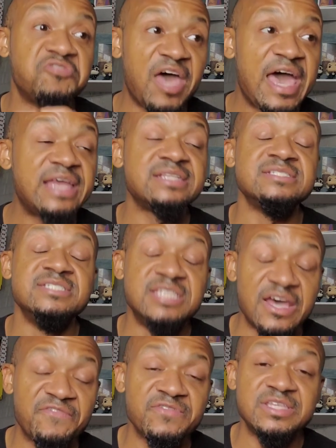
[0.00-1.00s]
that
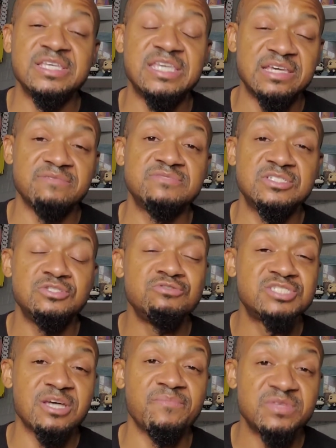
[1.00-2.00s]
definitely gives
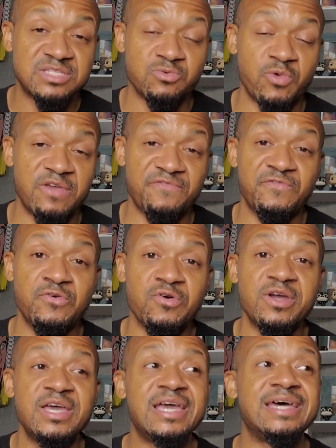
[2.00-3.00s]
you something to wait
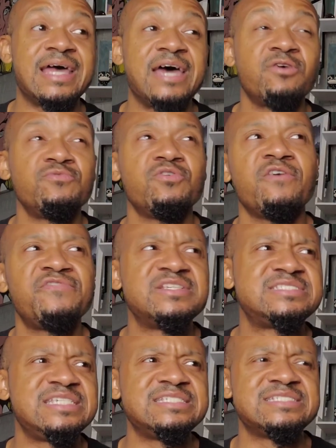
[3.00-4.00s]
for. And I don't know if
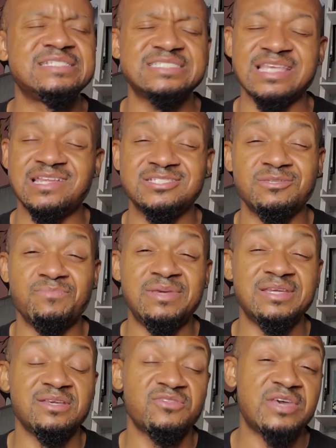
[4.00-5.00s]
this season is slated to
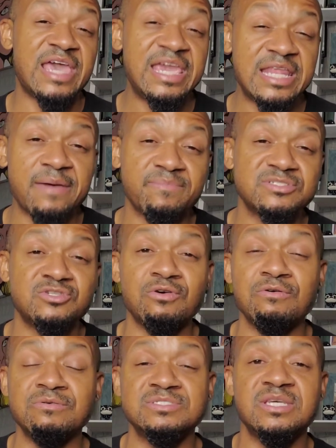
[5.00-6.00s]
be another eight
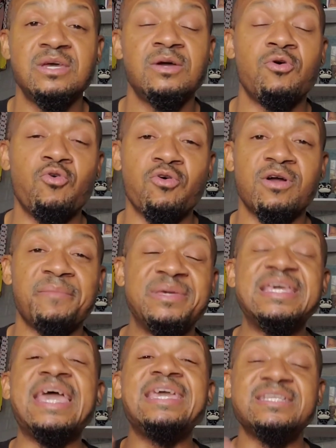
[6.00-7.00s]
episodes or, I
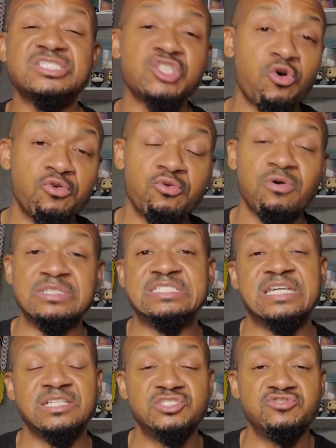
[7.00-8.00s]
mean, eight in total, or
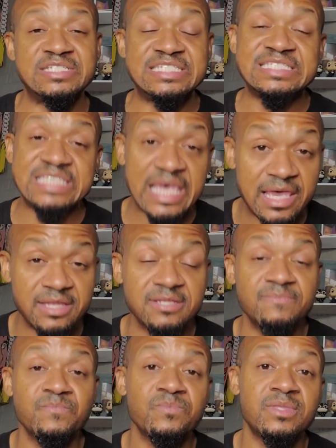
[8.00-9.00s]
is it going to stretch to 10?